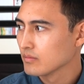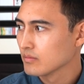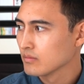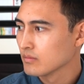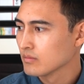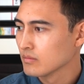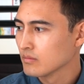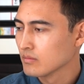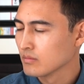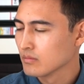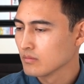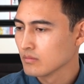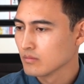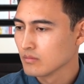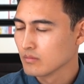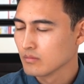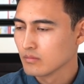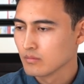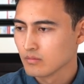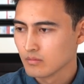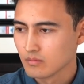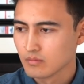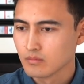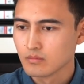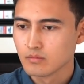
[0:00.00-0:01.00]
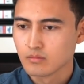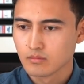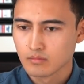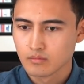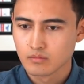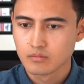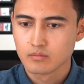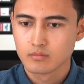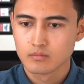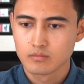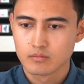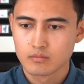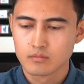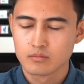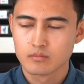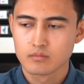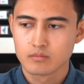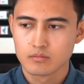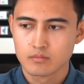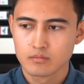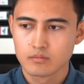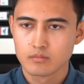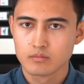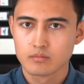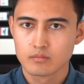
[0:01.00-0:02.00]

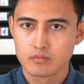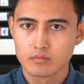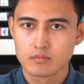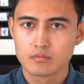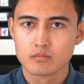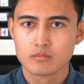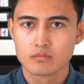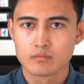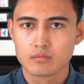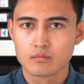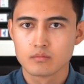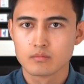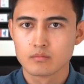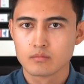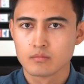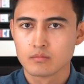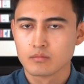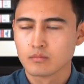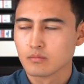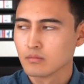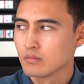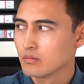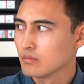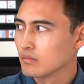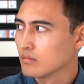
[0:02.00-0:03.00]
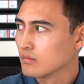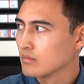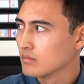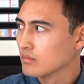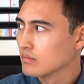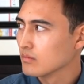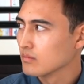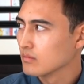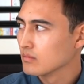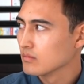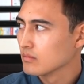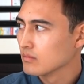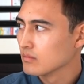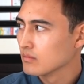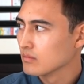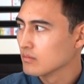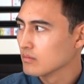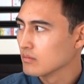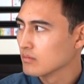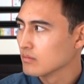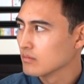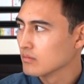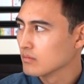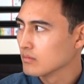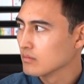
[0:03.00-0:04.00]

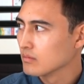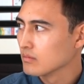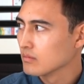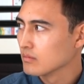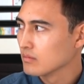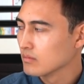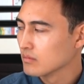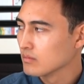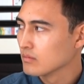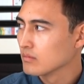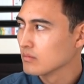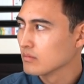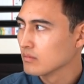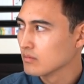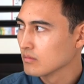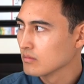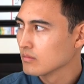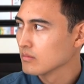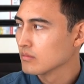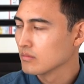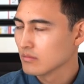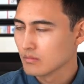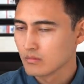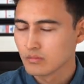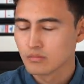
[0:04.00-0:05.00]
(not speaking)